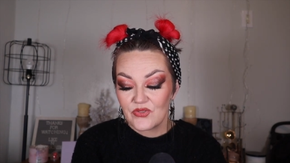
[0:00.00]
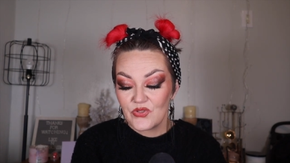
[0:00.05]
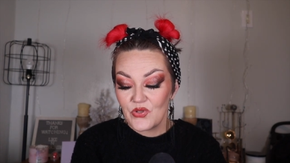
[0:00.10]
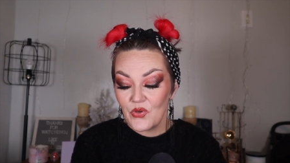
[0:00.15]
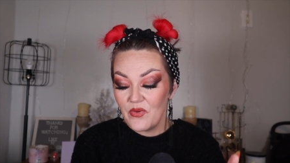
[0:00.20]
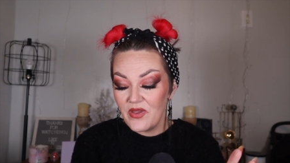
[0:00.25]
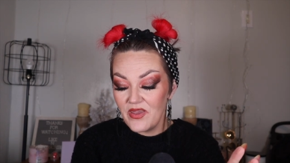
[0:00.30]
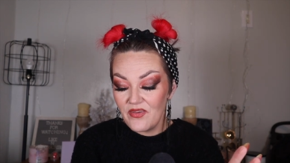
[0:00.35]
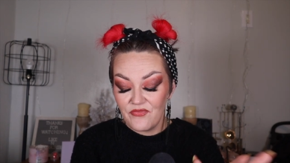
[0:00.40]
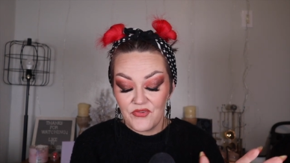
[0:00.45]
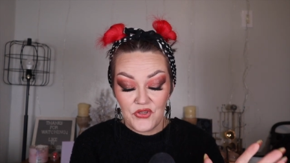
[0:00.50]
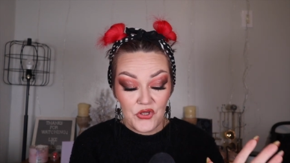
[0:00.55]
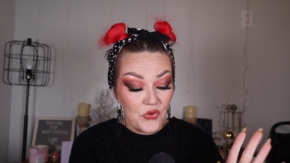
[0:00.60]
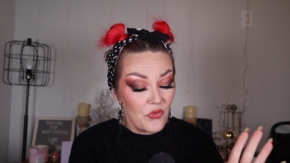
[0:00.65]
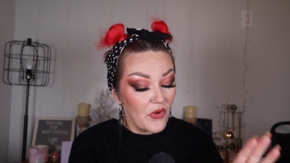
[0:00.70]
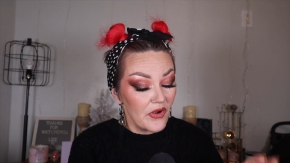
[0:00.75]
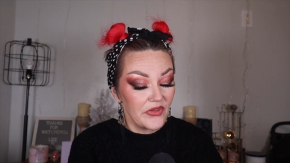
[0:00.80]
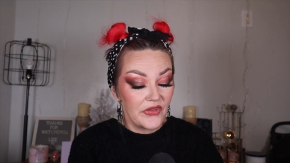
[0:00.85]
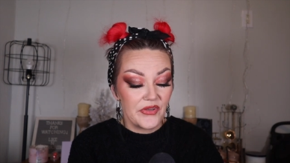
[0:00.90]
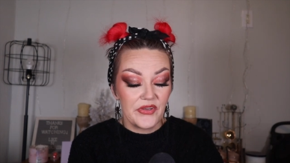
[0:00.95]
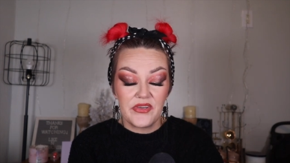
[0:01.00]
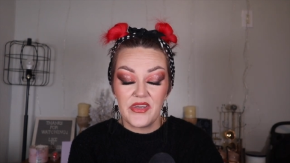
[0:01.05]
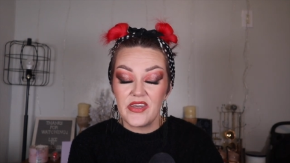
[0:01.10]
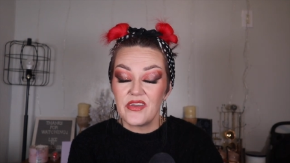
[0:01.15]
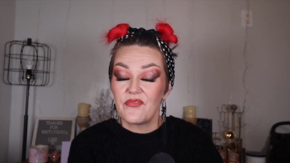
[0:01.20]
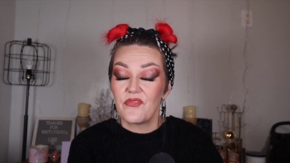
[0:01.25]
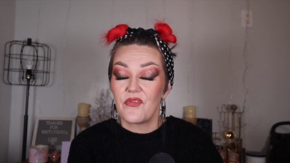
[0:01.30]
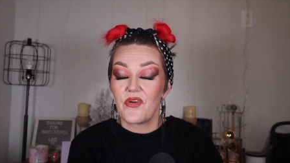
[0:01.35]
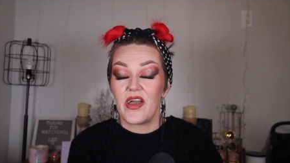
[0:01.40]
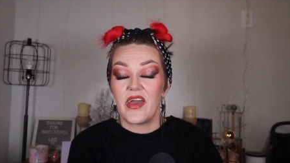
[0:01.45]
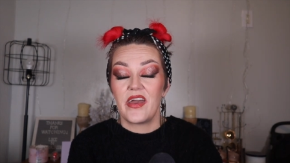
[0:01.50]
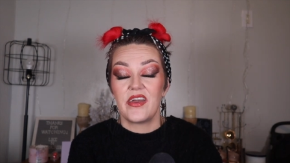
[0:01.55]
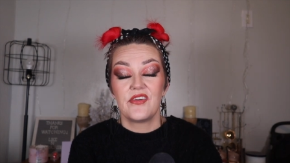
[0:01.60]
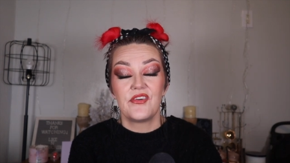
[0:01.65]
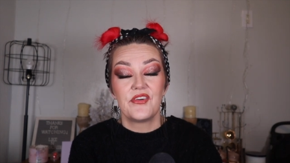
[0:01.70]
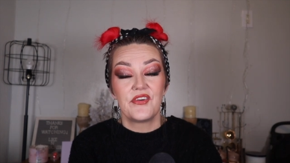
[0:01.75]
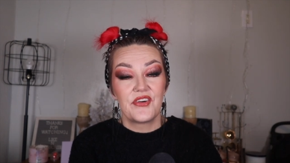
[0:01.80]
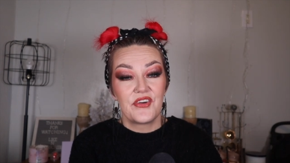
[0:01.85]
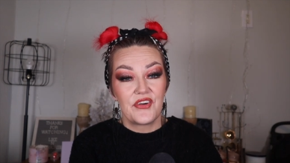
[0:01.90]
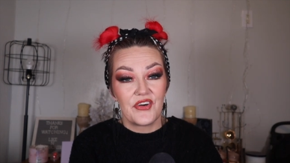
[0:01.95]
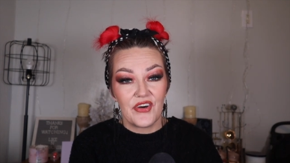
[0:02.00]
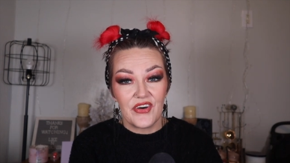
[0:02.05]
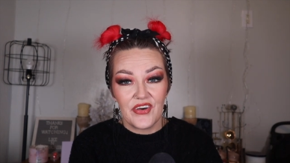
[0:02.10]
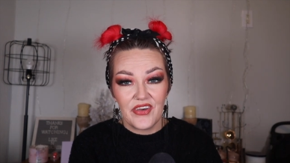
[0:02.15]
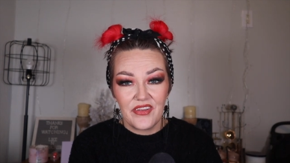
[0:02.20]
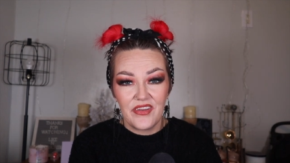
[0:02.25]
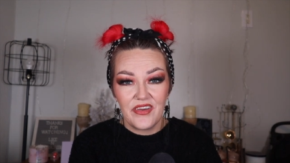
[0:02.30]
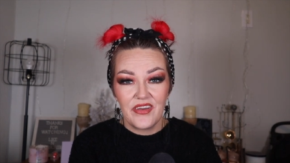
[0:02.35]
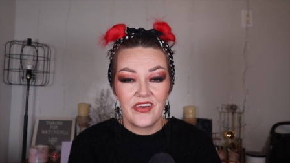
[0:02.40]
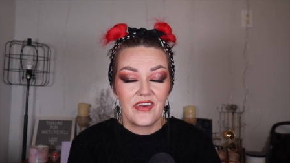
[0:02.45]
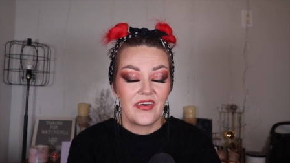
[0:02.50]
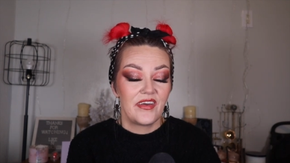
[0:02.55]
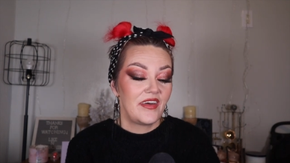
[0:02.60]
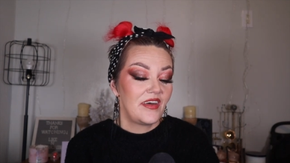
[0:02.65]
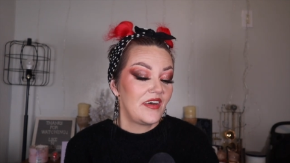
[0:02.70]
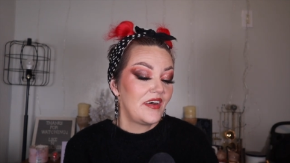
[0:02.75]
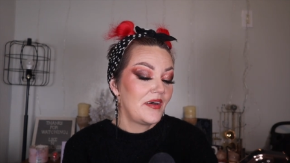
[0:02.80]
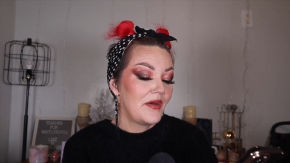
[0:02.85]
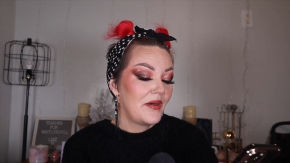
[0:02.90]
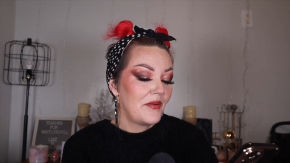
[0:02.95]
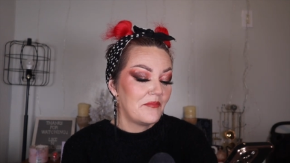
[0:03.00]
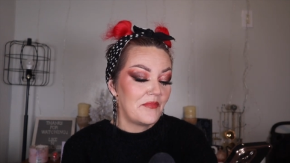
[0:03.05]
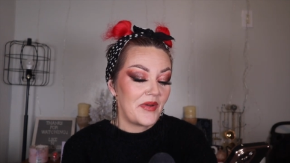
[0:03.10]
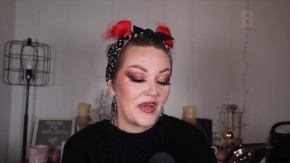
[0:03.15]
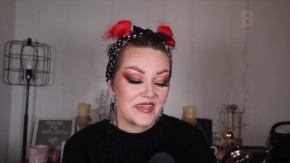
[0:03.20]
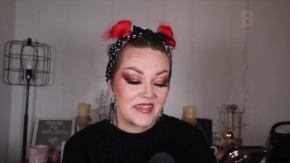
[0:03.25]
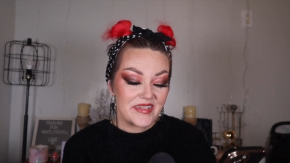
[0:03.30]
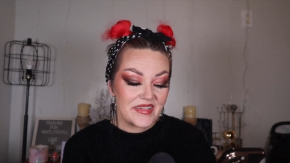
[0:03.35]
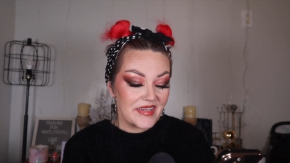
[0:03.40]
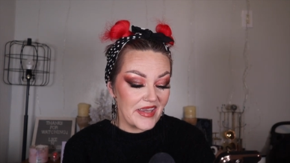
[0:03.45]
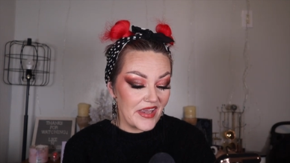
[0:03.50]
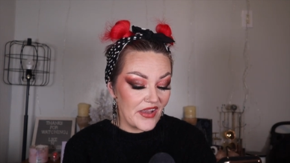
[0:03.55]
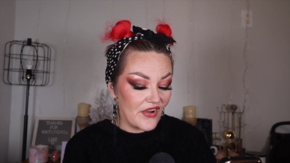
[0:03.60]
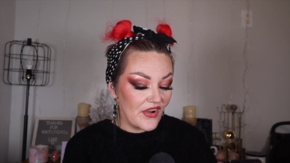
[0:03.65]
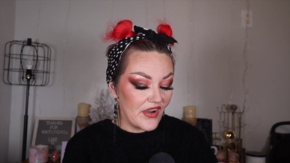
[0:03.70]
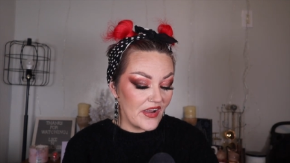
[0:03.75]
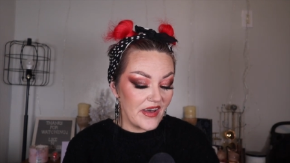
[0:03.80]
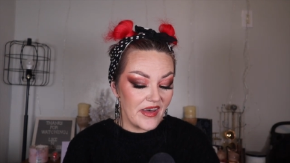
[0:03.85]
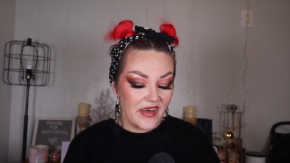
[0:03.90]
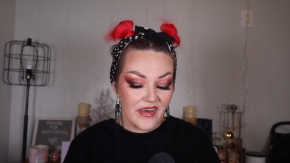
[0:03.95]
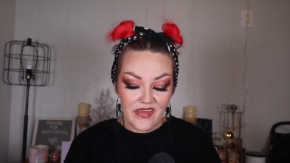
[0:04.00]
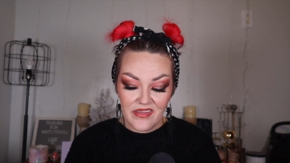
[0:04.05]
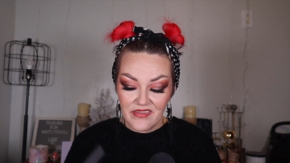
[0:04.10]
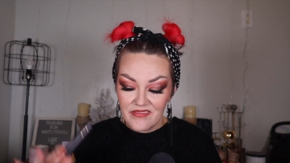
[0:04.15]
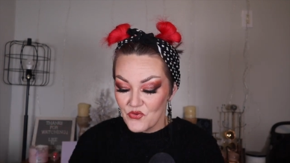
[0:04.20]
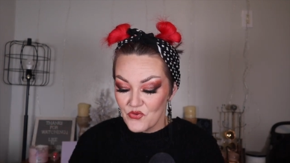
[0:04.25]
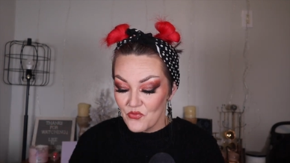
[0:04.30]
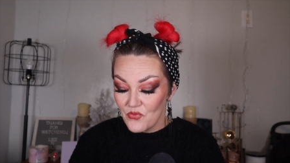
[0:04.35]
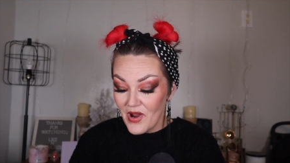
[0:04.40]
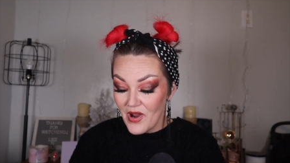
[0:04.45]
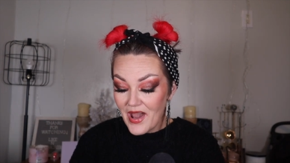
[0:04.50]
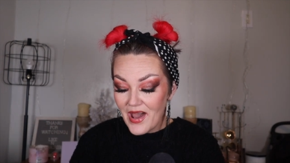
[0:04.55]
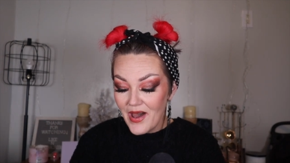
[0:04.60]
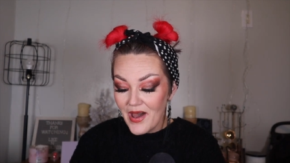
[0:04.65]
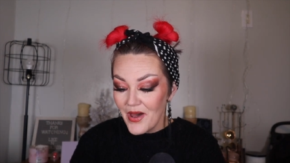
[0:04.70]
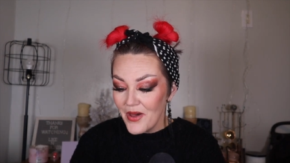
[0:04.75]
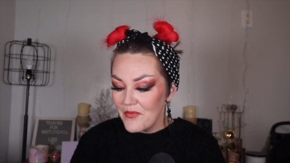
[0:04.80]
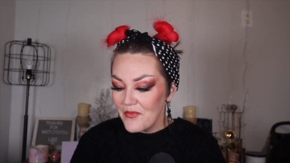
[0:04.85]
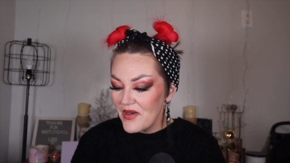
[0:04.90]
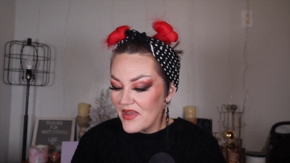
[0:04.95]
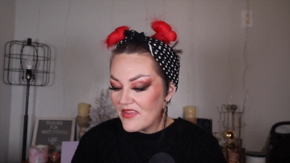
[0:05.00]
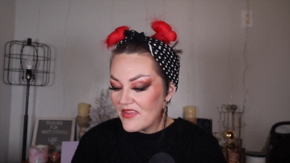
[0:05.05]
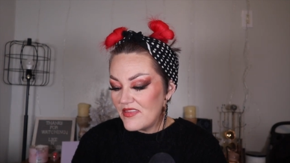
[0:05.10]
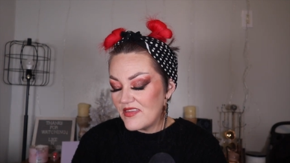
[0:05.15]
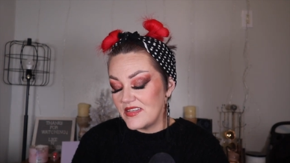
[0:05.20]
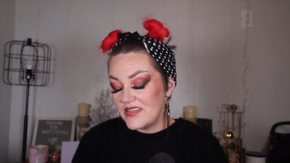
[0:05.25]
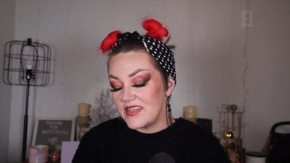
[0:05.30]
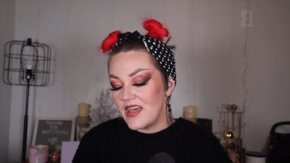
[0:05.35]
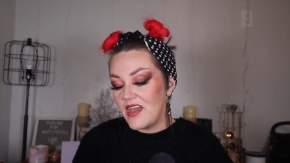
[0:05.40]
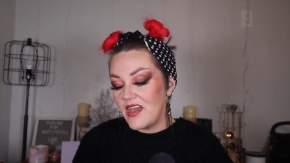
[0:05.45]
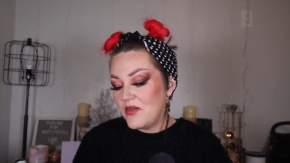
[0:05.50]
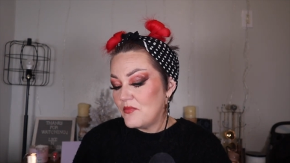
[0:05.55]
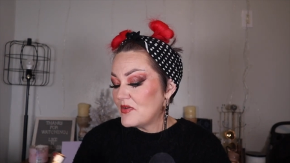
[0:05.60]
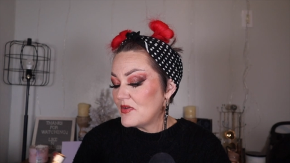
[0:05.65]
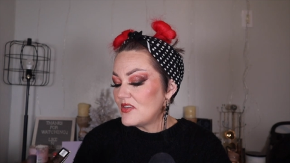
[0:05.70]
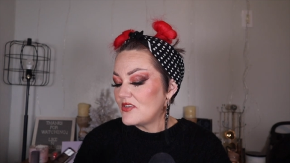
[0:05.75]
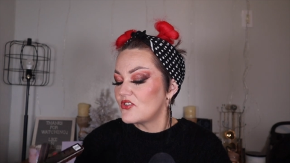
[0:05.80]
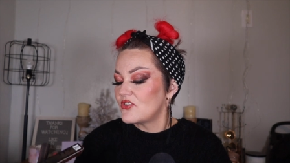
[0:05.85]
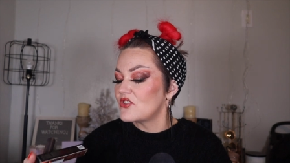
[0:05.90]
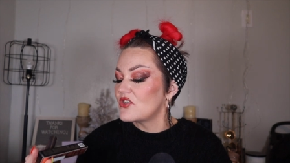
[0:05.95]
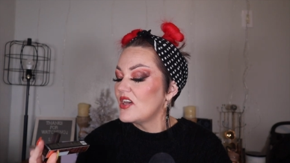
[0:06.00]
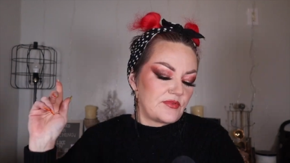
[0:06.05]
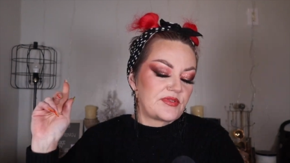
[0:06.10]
So if you are looking for a good mascara, grab this Heimish.